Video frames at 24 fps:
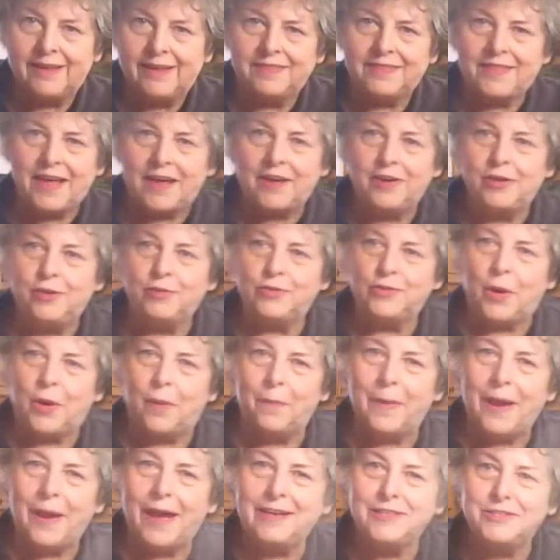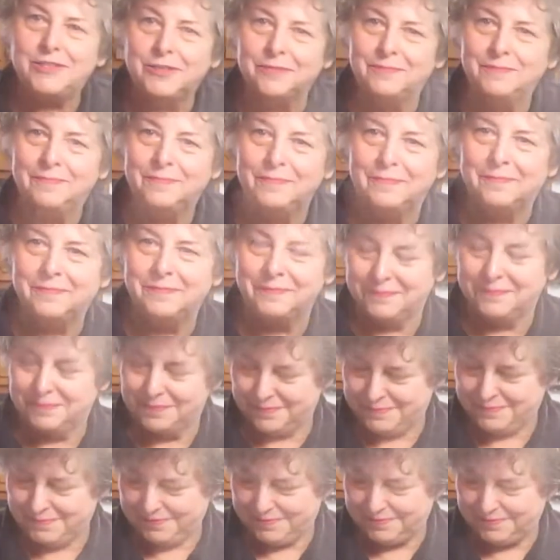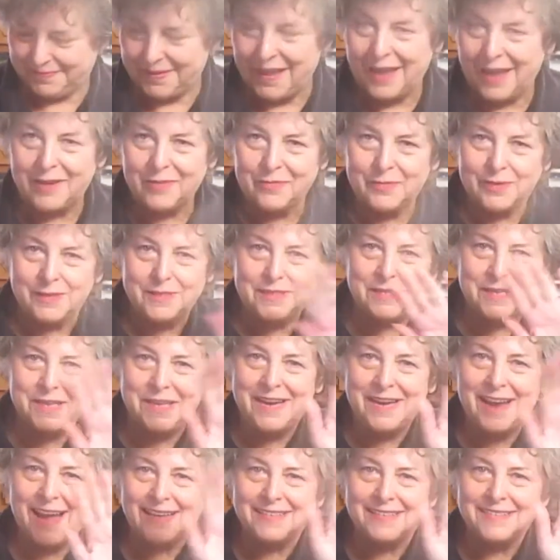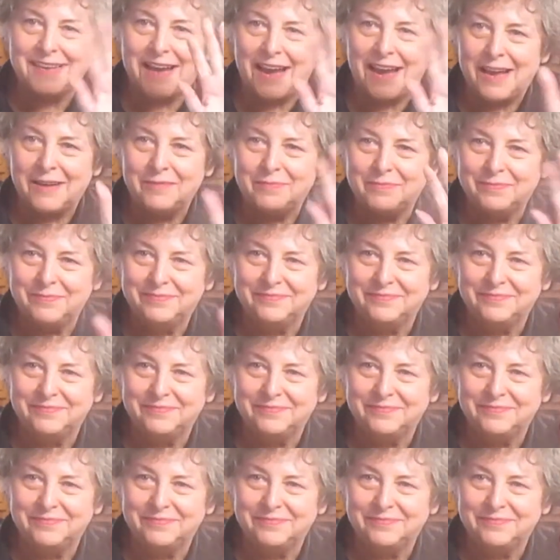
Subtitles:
Thank you so much. We'll see you next time.